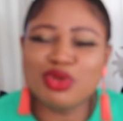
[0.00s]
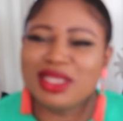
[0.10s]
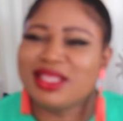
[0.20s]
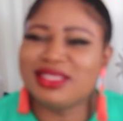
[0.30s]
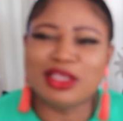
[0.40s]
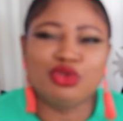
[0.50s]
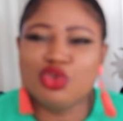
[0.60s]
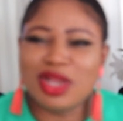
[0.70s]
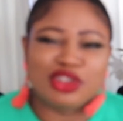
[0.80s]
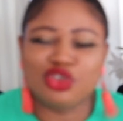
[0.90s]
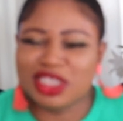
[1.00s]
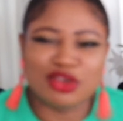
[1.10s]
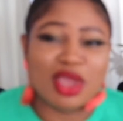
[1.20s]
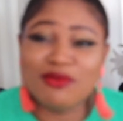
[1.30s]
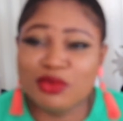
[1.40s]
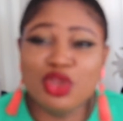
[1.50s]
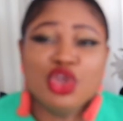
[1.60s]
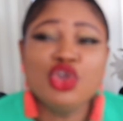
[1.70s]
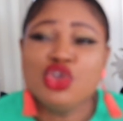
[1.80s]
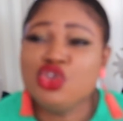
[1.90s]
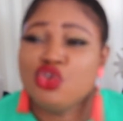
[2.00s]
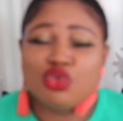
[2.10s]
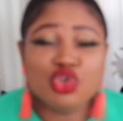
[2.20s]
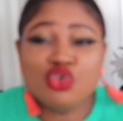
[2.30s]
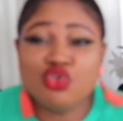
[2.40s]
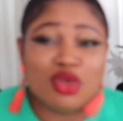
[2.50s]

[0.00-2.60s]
What are things that you know that you cannot even, you, you know